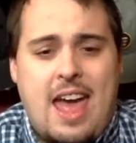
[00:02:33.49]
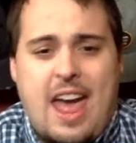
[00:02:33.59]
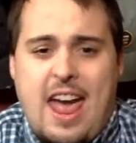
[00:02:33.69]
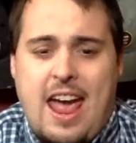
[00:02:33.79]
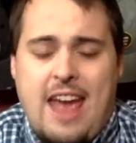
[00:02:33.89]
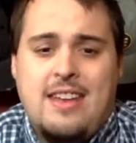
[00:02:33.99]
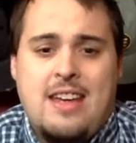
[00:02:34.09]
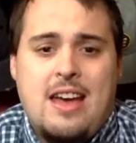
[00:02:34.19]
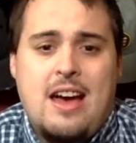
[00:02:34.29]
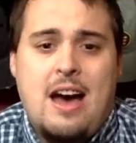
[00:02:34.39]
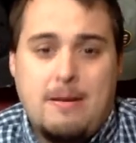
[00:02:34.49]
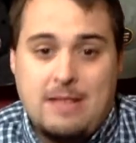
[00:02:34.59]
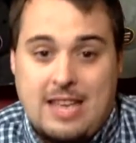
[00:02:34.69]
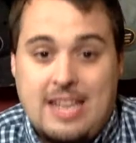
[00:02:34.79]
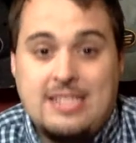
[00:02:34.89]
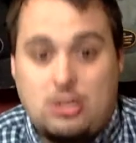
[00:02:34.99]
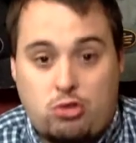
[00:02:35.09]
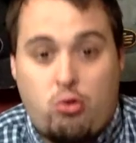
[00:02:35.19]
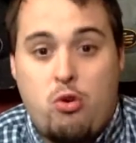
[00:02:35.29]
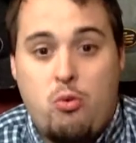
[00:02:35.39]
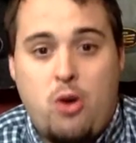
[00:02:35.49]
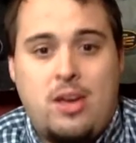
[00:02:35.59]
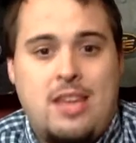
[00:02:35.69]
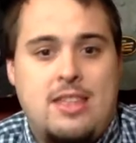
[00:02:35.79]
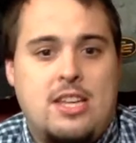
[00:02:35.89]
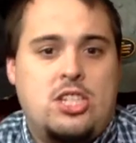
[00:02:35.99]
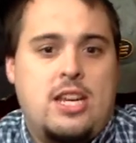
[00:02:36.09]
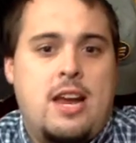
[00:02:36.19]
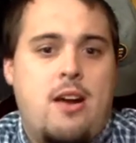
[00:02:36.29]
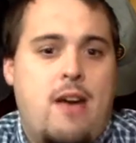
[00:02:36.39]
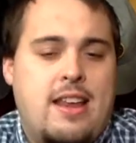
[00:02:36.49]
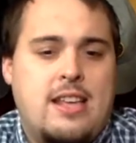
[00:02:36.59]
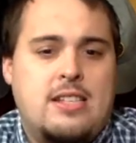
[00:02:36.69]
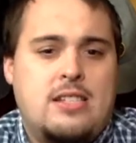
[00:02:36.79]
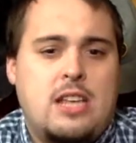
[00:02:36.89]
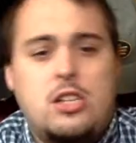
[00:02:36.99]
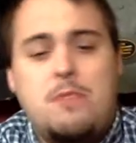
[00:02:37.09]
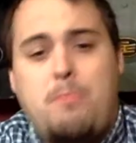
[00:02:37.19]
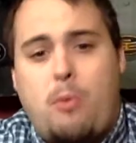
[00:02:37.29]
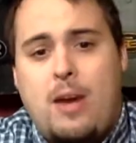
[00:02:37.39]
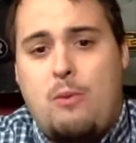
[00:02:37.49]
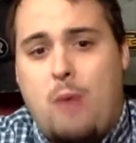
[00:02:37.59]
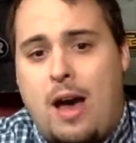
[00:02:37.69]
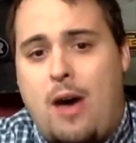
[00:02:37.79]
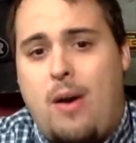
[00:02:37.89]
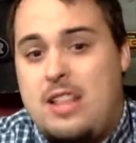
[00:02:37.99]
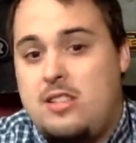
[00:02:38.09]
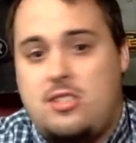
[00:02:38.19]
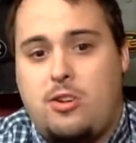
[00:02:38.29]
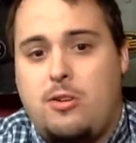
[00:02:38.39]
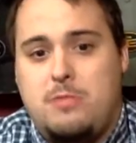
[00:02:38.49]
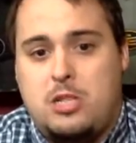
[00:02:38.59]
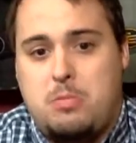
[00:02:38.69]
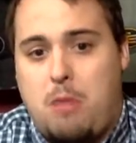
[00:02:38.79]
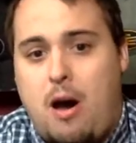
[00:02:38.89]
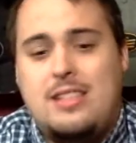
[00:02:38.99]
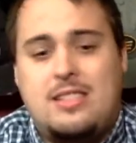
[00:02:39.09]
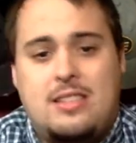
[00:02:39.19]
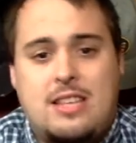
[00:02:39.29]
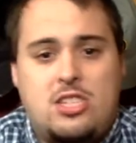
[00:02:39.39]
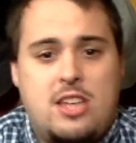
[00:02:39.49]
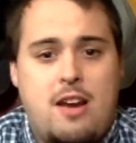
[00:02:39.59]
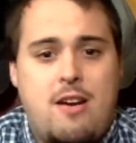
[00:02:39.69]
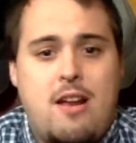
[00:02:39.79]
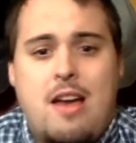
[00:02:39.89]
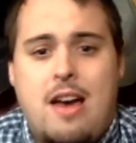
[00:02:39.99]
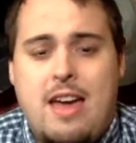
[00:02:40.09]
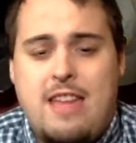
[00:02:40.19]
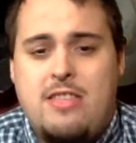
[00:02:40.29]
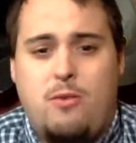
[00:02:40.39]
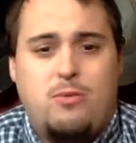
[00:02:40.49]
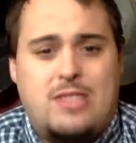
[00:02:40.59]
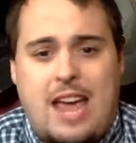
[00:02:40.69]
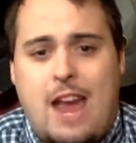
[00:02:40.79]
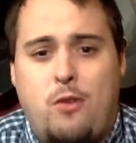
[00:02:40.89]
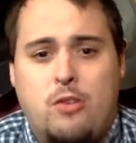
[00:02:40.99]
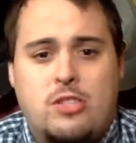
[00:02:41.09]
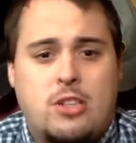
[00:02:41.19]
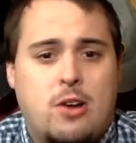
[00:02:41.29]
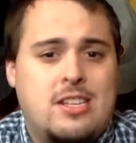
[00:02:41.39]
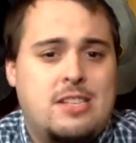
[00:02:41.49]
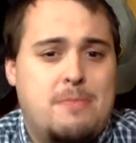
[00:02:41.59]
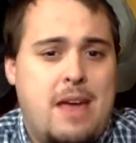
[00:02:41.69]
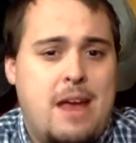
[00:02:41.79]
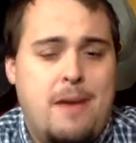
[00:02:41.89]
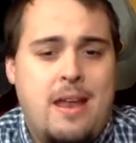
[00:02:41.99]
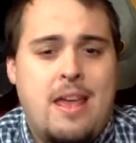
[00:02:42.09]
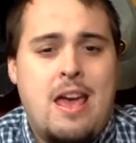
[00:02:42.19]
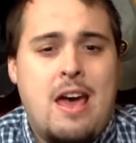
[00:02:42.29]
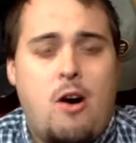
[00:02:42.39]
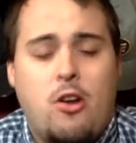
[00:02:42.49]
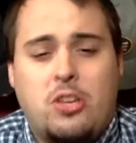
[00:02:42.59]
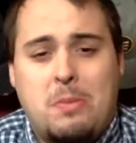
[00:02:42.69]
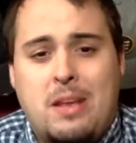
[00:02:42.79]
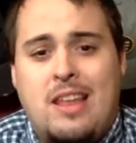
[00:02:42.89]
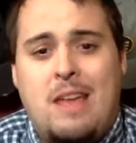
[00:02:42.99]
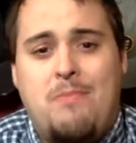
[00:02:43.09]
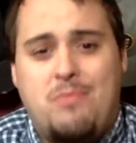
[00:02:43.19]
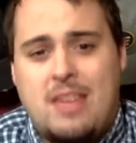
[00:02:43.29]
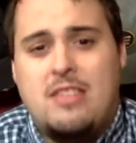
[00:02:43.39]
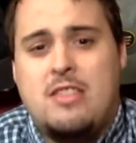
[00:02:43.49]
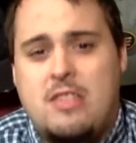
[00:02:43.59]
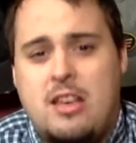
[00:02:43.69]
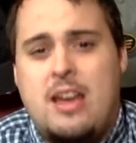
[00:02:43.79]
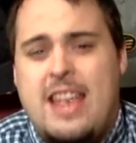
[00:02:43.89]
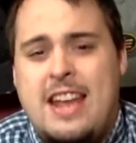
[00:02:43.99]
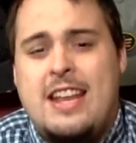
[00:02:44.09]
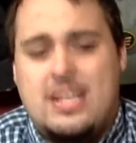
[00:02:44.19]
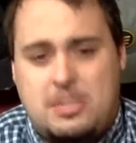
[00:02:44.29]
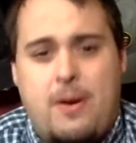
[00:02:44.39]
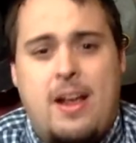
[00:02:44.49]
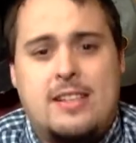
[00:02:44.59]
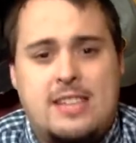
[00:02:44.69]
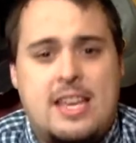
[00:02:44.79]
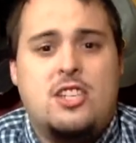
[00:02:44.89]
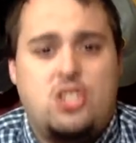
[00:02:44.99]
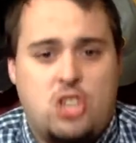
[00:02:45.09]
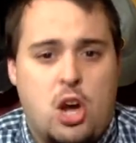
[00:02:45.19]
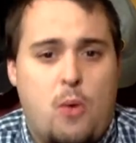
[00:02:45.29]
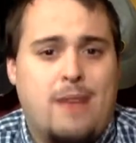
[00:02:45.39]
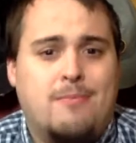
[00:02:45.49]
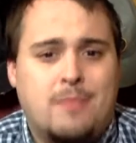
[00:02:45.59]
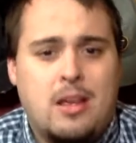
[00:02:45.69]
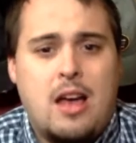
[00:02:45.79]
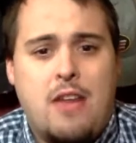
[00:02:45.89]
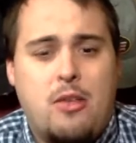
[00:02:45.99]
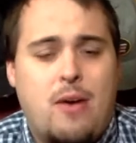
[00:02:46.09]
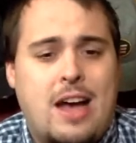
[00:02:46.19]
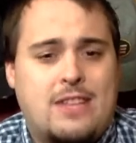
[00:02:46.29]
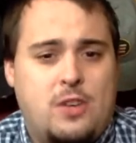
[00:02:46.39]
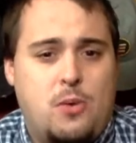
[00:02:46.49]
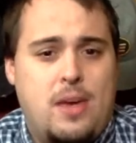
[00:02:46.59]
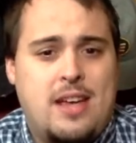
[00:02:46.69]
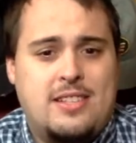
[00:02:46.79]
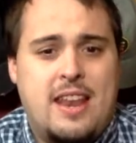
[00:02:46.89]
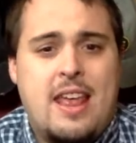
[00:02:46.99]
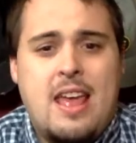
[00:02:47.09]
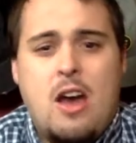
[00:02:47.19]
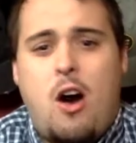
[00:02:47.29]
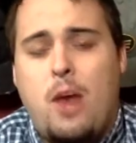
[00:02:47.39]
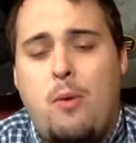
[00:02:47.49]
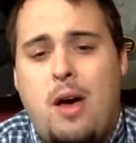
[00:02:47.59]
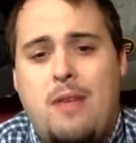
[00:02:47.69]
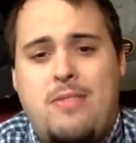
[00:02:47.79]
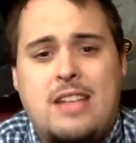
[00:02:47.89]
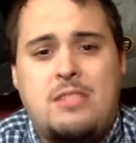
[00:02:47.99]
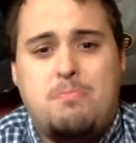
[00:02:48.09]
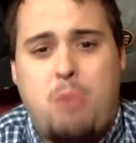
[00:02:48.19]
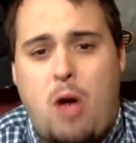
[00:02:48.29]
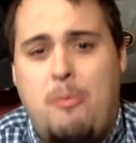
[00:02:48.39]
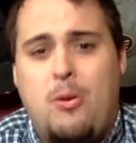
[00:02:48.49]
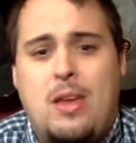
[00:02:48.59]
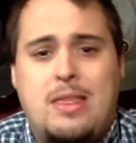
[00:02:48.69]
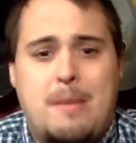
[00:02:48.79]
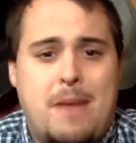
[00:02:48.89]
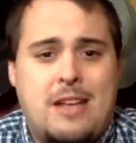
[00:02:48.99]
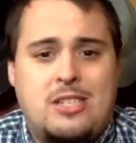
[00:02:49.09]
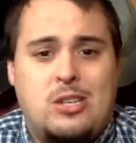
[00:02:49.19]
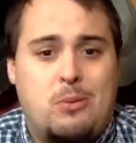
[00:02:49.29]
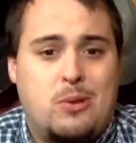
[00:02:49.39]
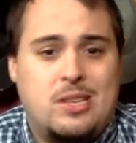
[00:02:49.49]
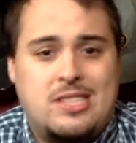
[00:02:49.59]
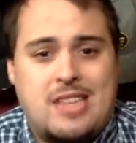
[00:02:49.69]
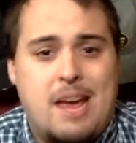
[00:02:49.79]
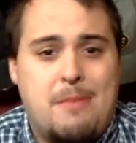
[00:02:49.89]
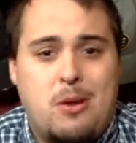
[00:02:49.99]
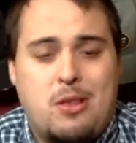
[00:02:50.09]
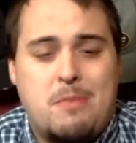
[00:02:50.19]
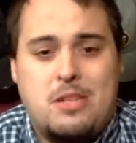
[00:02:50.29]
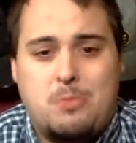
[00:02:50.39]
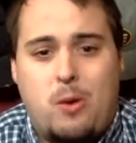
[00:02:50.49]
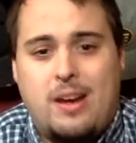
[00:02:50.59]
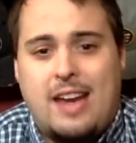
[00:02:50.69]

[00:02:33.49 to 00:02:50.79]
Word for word: And uh, he's a true rookie this year, and he's he's done pretty well in certain spots this year uh, in those handful of starts he's made. But ultimately, the inexperience is showing uh, the last few weeks. And Ottawa, that's probably the best you can really say about them at this point.